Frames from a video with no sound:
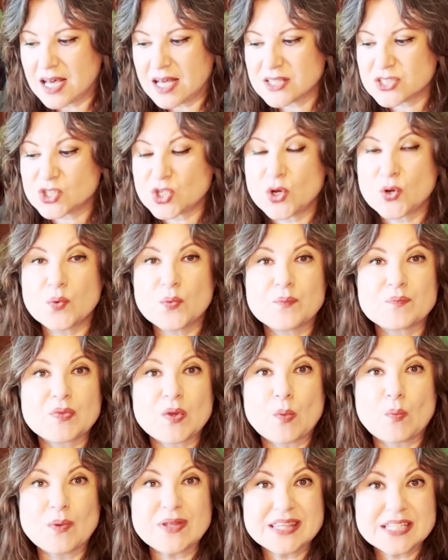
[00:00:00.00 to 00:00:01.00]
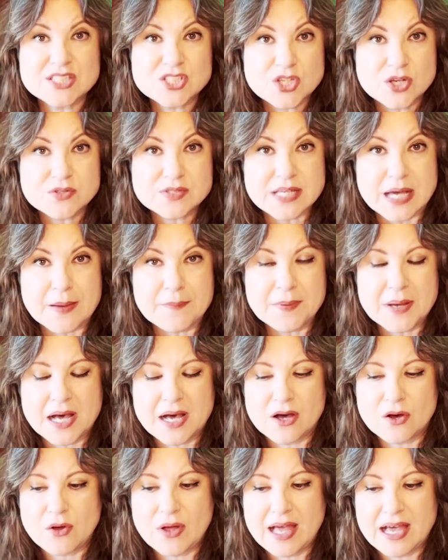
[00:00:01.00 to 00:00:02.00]
so when this goes up,
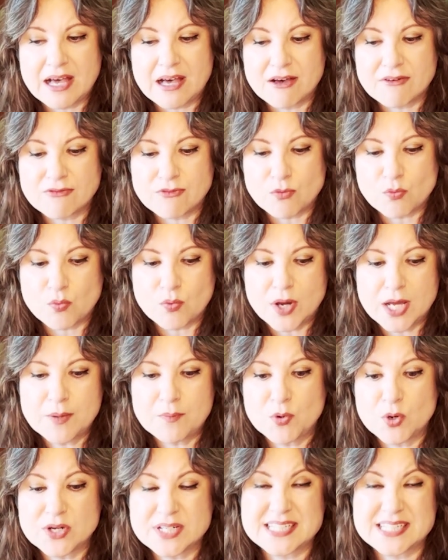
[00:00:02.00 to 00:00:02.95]
I'll have one more